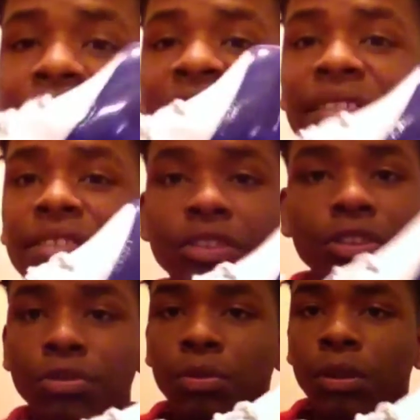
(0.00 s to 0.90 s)
have this shoe
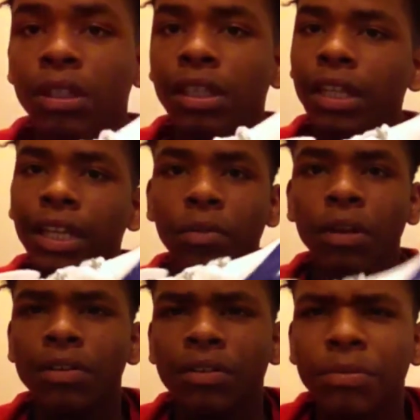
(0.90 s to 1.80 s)
and one
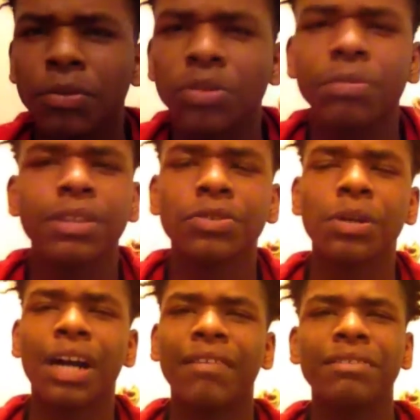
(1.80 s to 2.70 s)
of them goes to my school. I
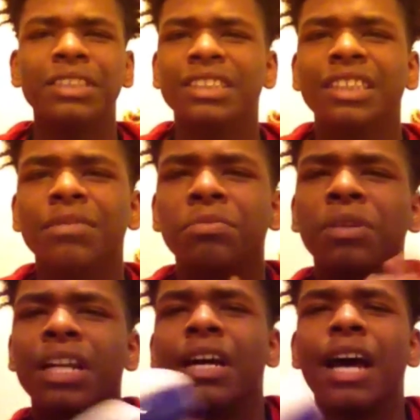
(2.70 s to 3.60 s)
haven't even seen them wear
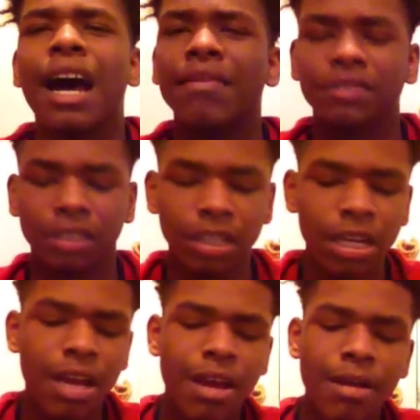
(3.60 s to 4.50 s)
that after.
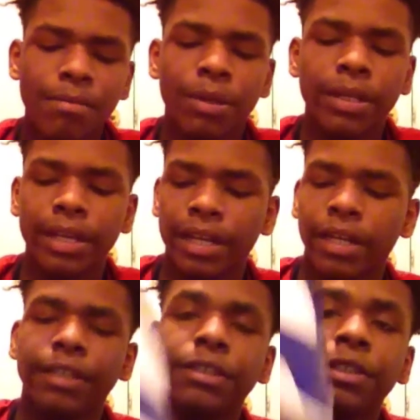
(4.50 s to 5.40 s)
But yeah,
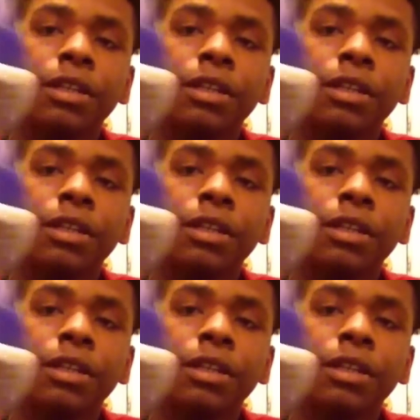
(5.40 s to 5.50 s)
guys.